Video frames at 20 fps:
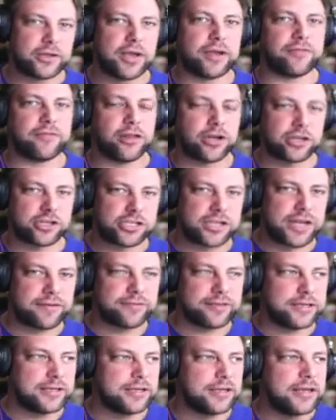have
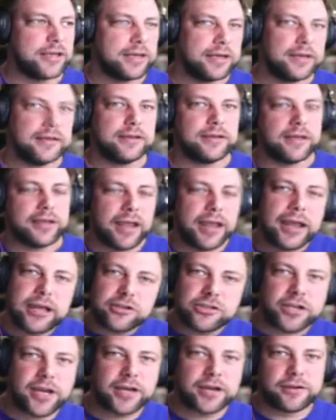longevity, and
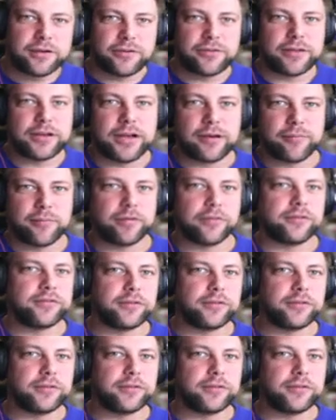you got to know the numbers.